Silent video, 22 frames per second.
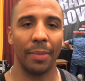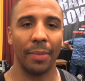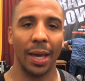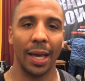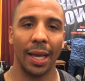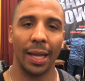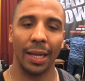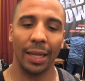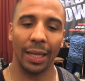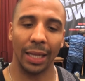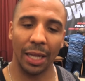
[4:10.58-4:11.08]

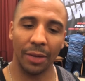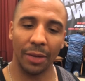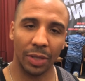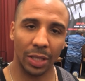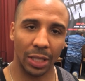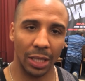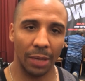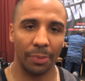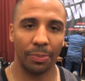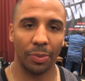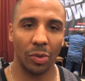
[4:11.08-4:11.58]
man. Live
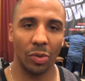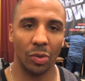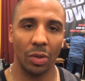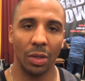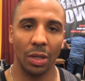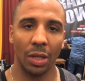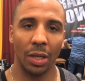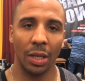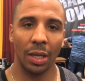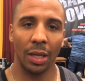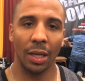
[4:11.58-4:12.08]
simple.
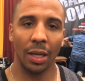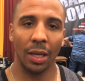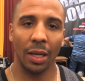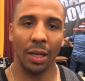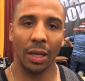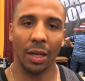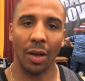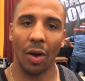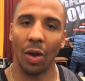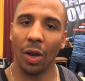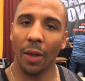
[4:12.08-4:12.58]

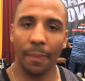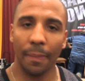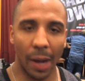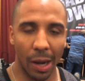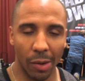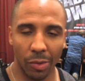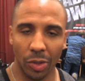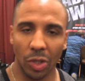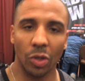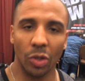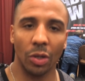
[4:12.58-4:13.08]
Only
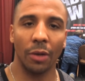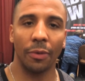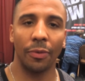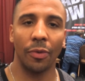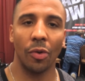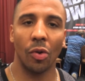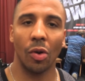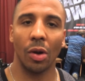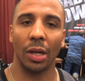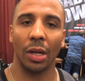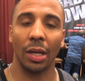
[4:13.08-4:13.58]
buy what you can
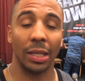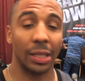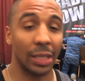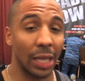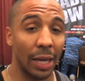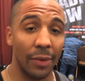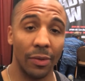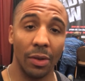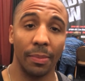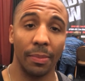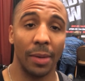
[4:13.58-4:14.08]
afford and
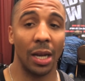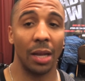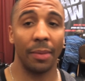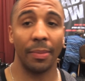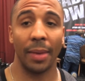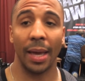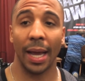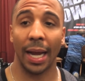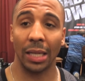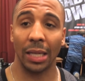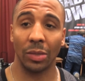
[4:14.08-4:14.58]
save your money,
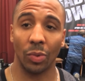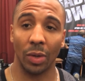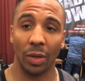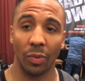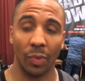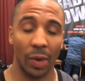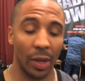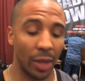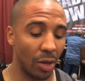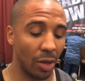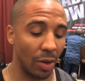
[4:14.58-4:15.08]
man. Because
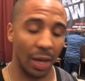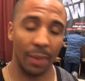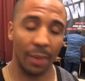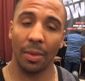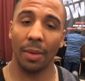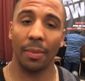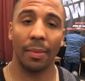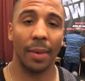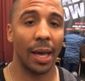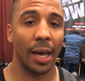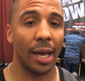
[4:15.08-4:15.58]
whether you're
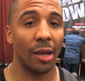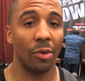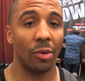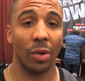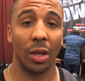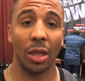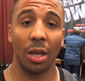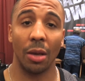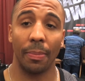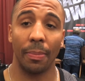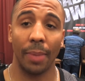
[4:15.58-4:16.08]
MMA,
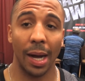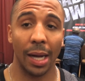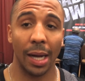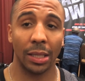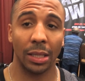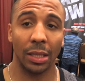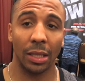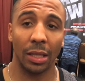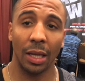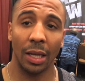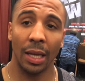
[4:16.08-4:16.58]
whether you're
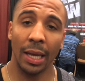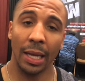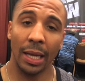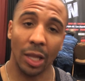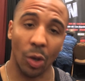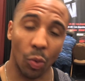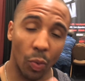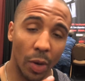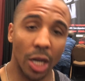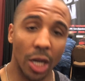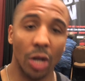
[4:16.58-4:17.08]
boxing,
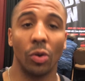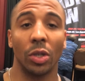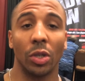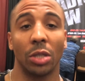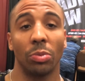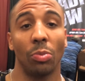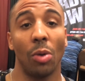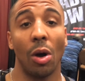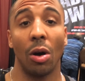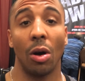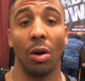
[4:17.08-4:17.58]
the window is
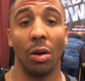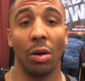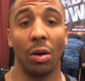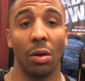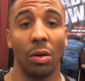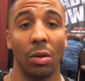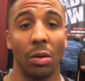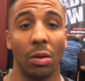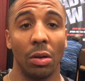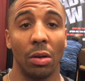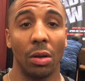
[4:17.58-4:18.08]
small.
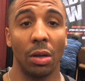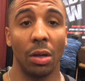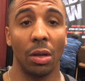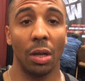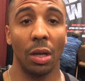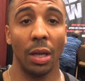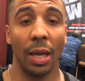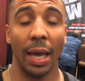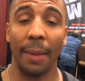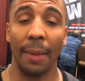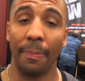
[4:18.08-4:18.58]

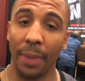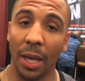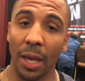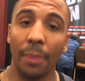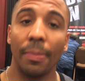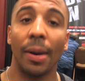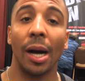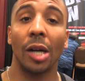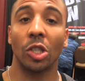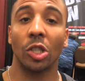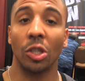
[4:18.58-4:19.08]
And be
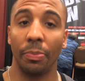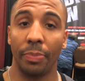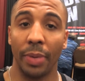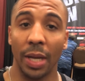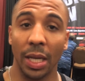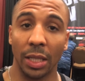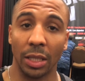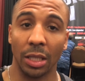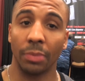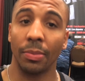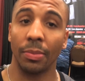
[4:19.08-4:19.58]
about your
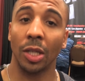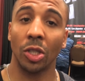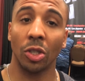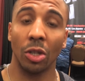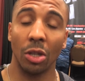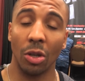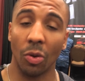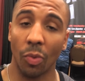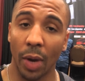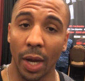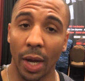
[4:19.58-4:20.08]
business. Make sure
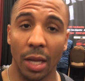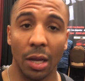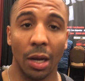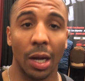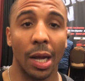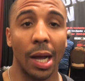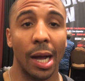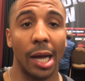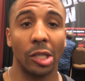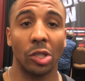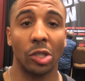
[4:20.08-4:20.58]
you're reading your
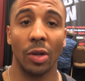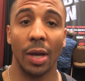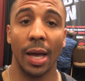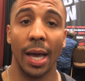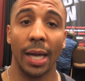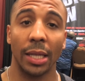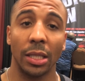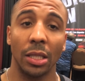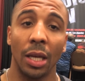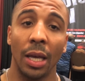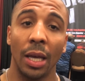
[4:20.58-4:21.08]

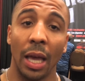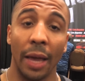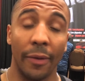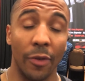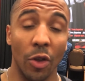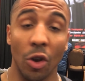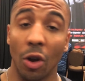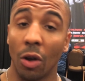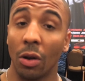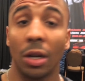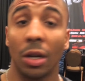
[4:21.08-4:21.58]
contracts. If
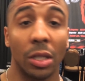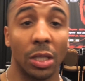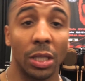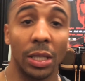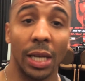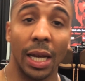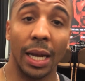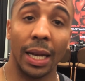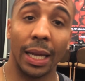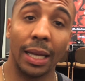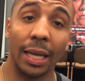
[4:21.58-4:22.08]
you don't
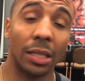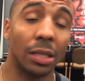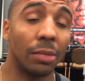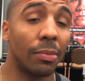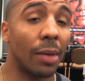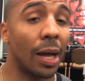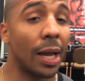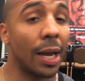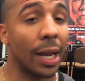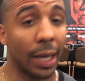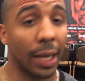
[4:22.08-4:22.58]
understand it, get
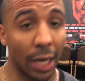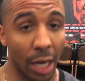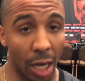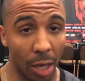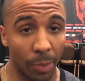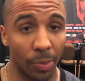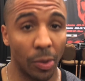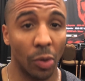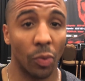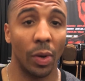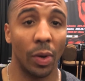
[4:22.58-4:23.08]
somebody that can
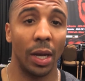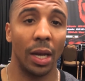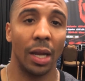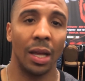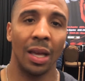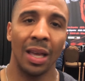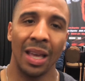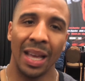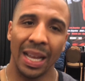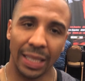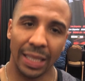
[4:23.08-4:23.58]
help you read it.
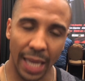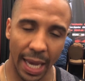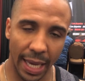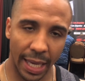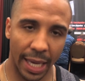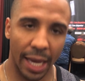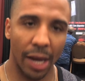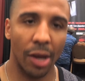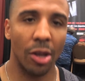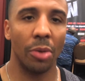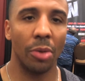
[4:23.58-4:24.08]
Take
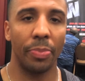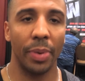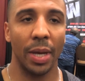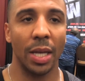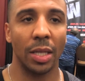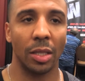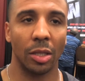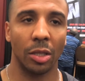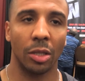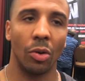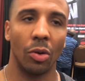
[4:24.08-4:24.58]
care of your
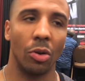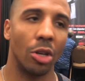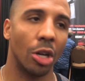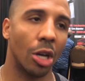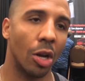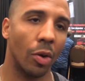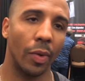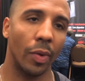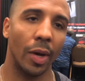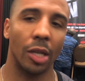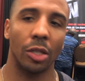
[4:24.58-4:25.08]
business so when your
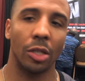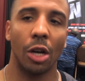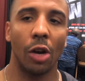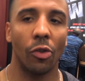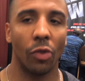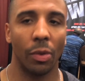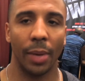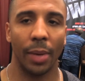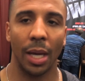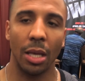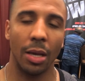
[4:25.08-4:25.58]
career is
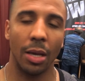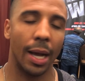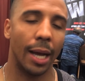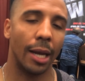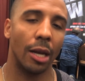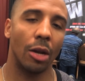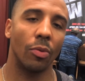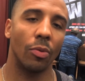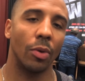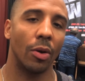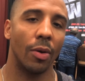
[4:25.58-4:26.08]
over, man, you got
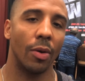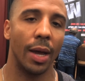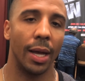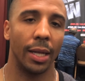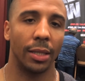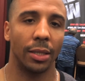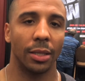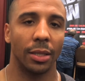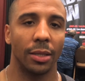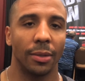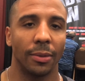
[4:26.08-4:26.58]
no
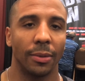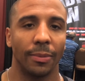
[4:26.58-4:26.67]
regrets.